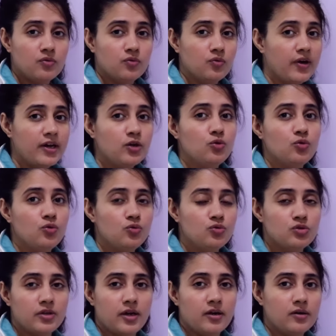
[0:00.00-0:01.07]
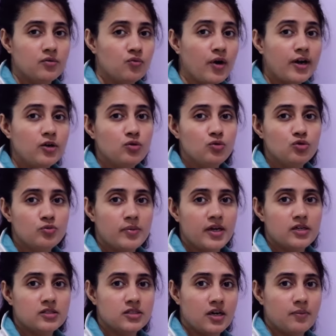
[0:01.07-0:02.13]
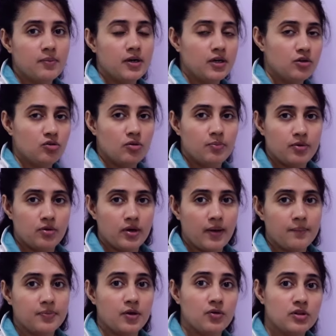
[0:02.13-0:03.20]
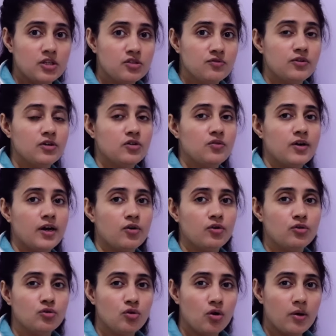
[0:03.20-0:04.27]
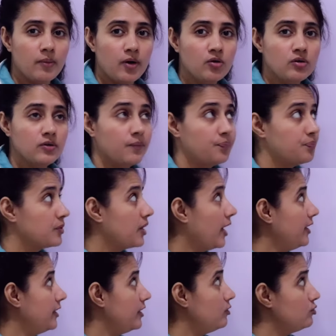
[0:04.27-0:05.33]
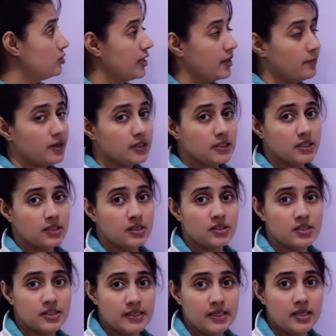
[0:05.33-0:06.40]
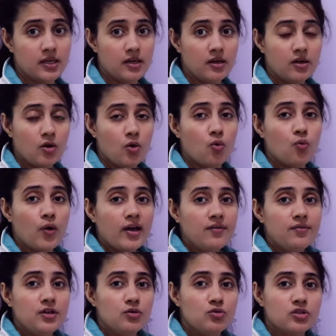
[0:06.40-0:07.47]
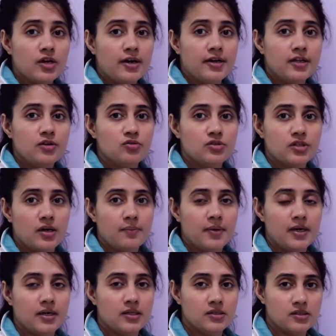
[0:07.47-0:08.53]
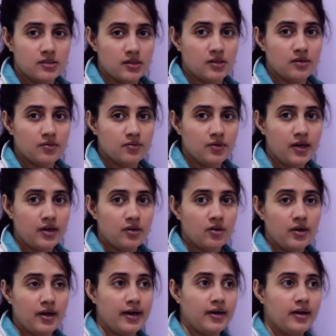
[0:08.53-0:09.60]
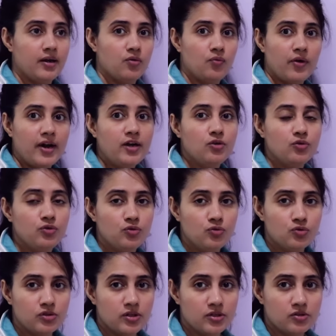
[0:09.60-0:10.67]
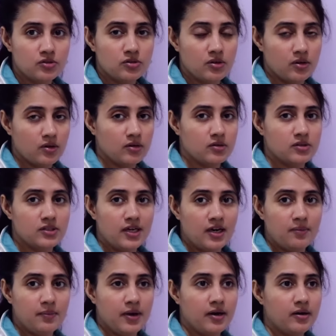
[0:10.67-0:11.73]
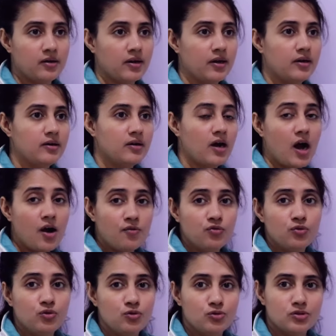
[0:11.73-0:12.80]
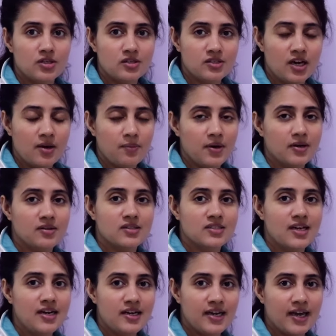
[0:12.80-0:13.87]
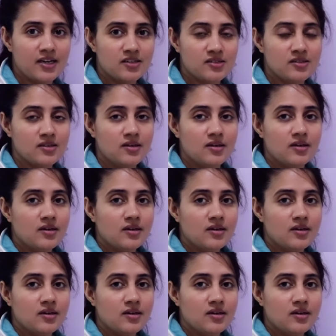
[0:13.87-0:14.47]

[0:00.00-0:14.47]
when to use and why to use break statement in your program. Now in this video we are going to talk about continue statements in C. Why we use continue statement in C, right? And when to use this statement and how to use this statement, the syntax,